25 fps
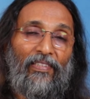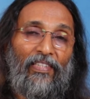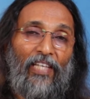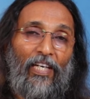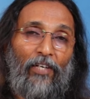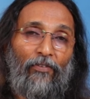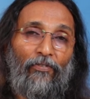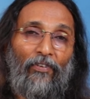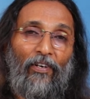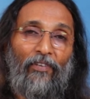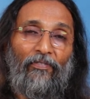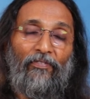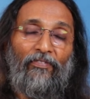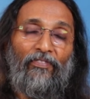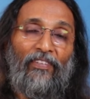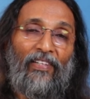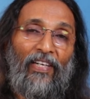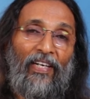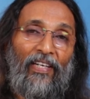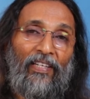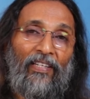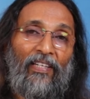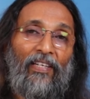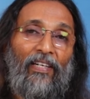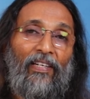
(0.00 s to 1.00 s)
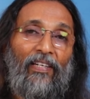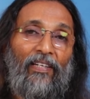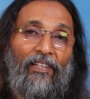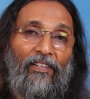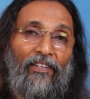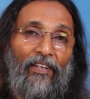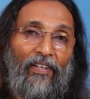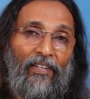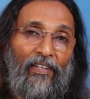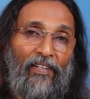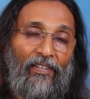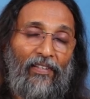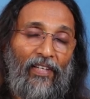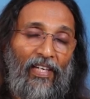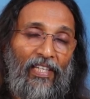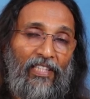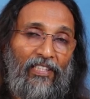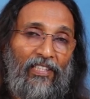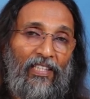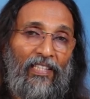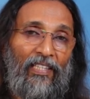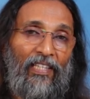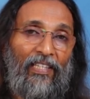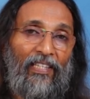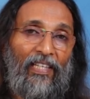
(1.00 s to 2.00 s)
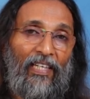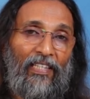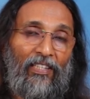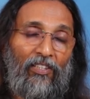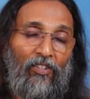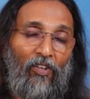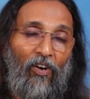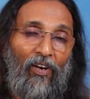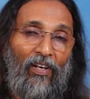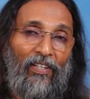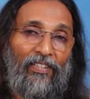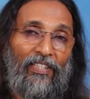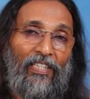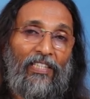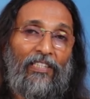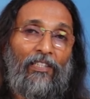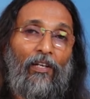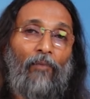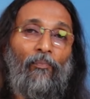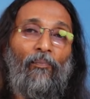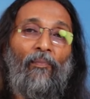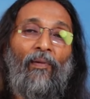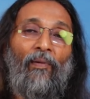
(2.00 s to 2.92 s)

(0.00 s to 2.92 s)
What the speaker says: Therefore, we are recognizing and acknowledging the